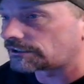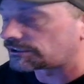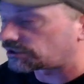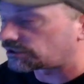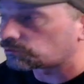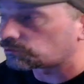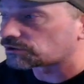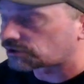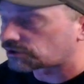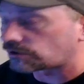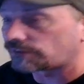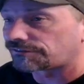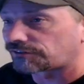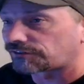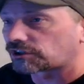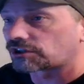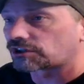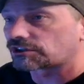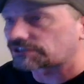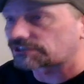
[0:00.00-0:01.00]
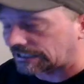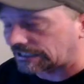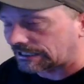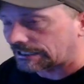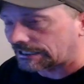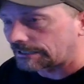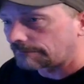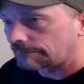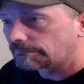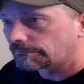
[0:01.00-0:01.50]
She was good for her
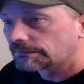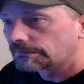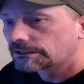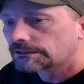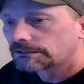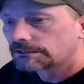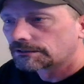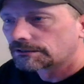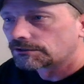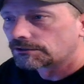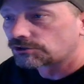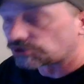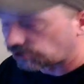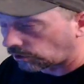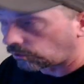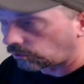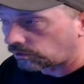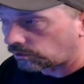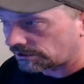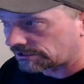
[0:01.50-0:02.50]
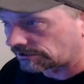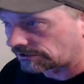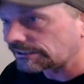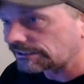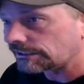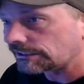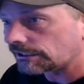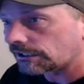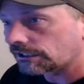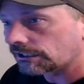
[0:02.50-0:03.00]
time. So was
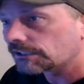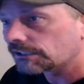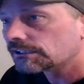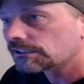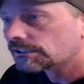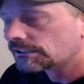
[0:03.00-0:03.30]
Lita.